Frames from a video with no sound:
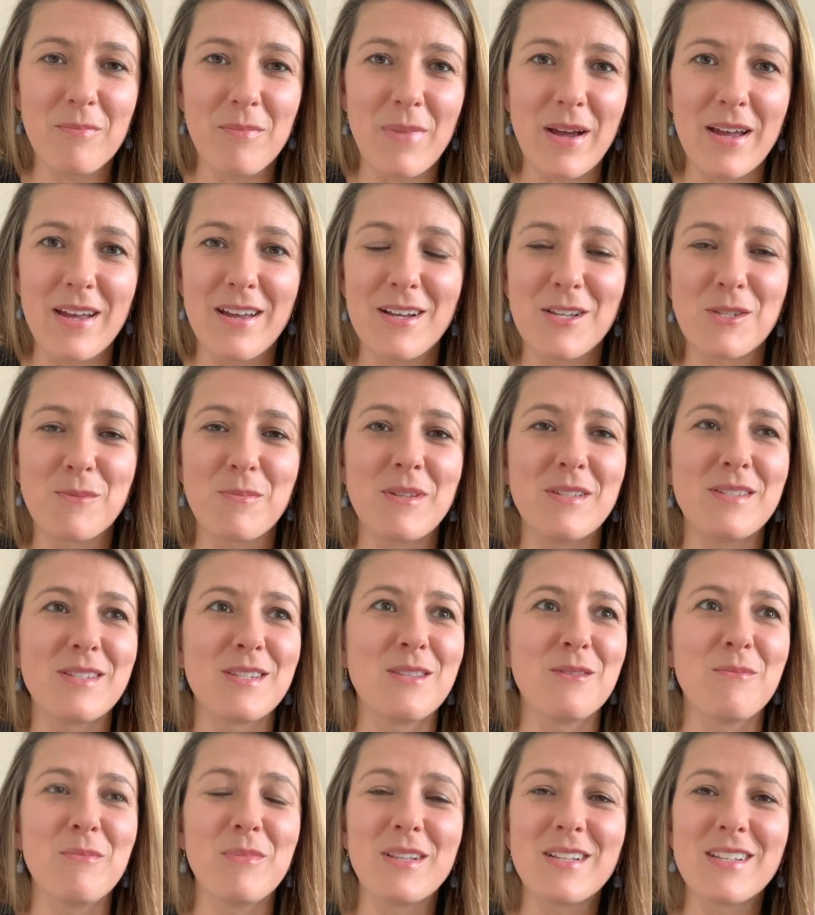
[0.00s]
My husband's in
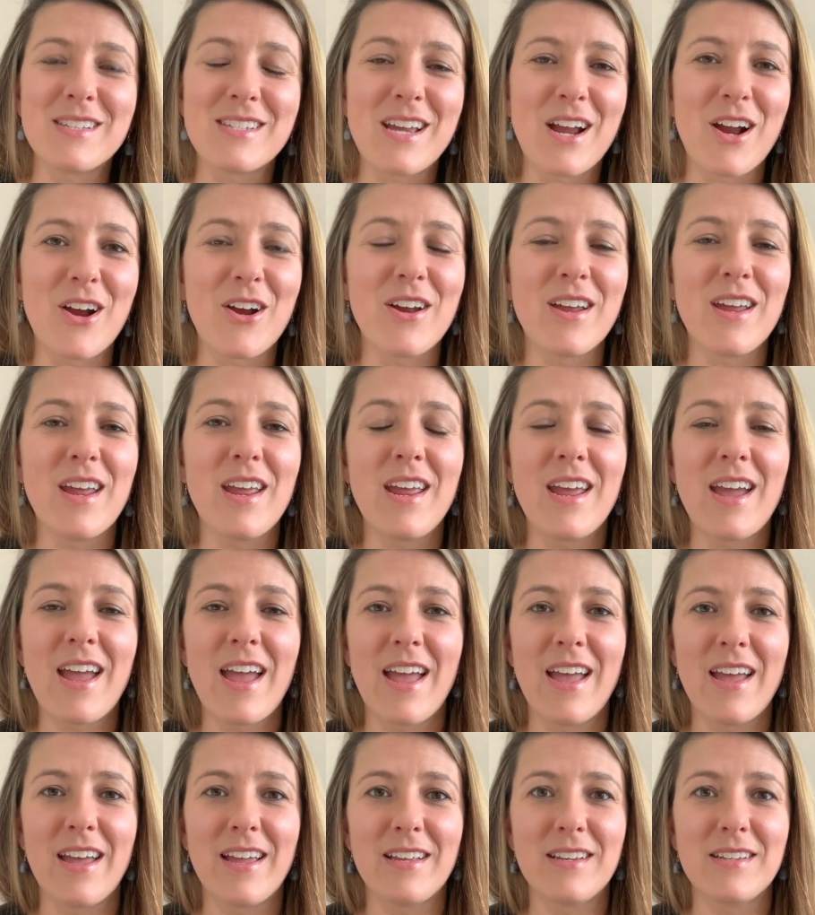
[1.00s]
the military,
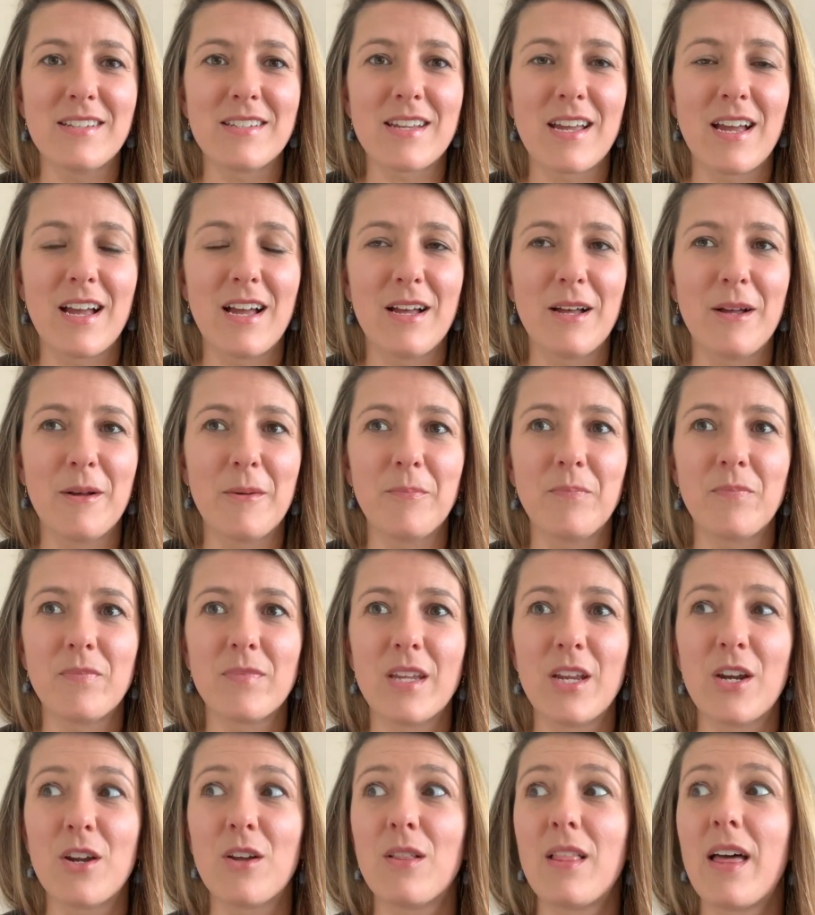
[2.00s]
and
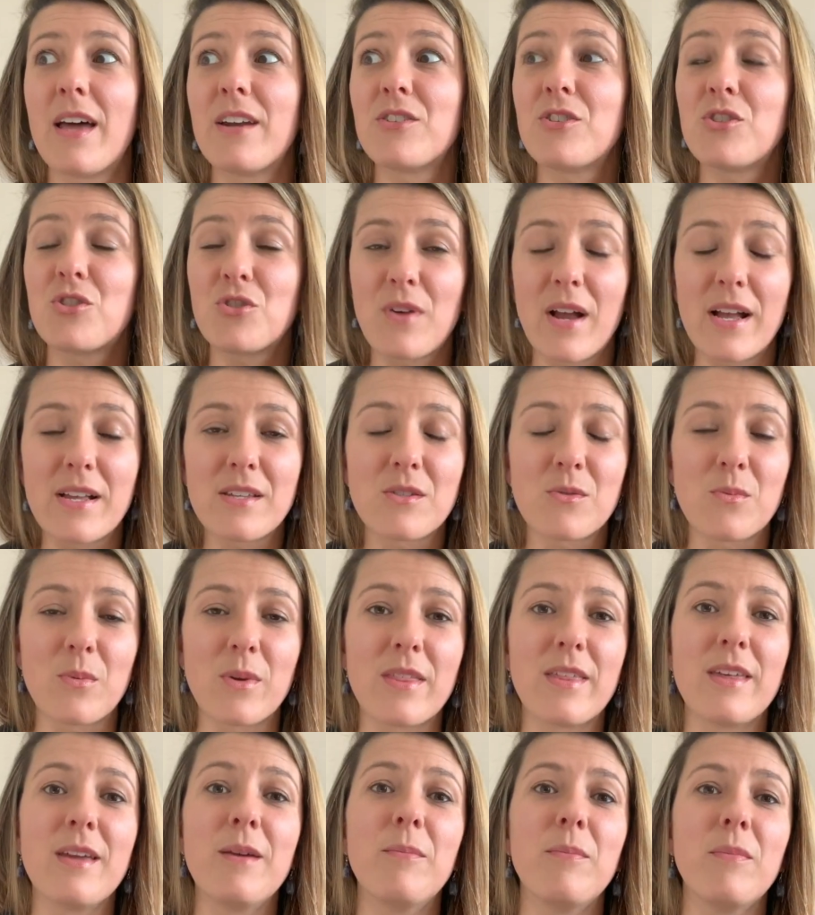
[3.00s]
a lot of stress
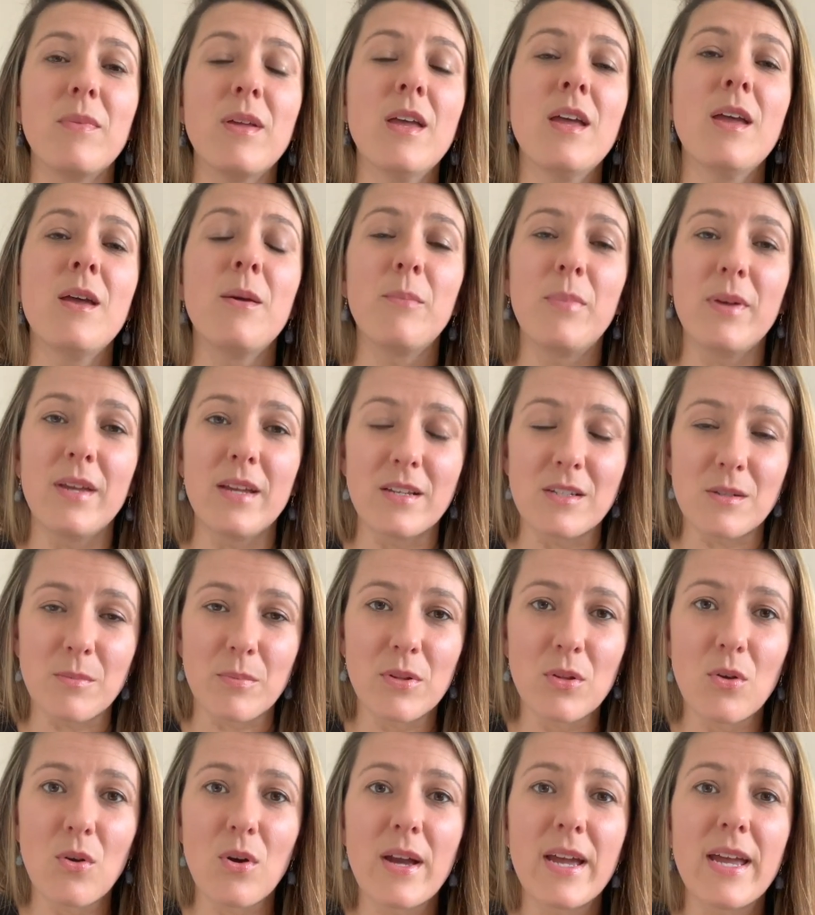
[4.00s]
with him being
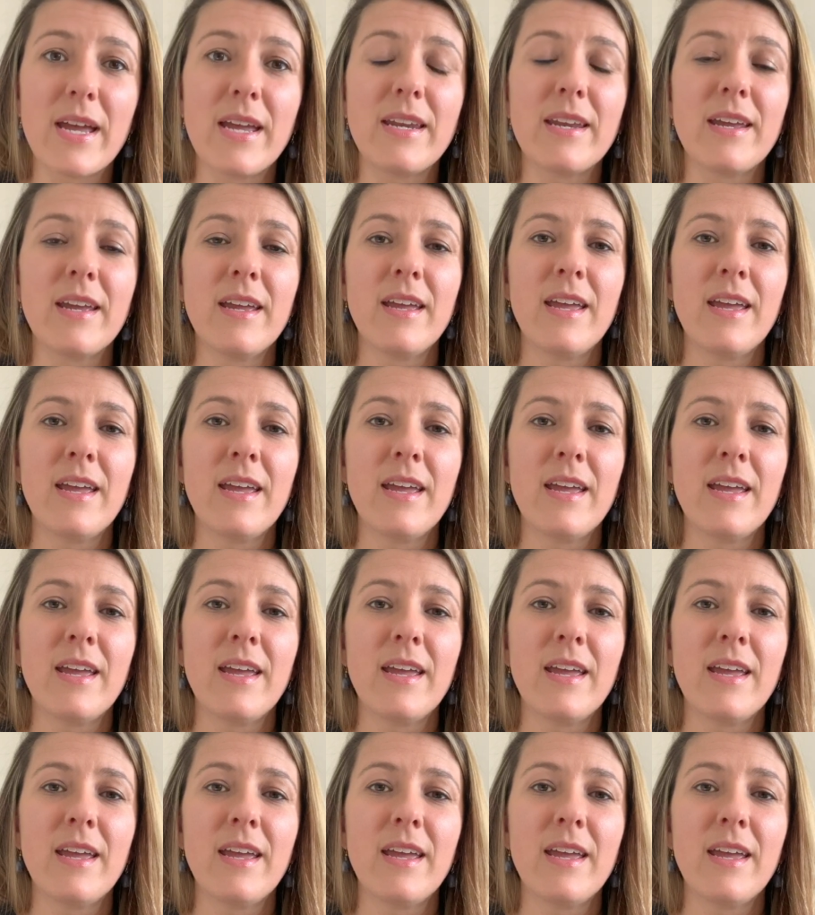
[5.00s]
deployed.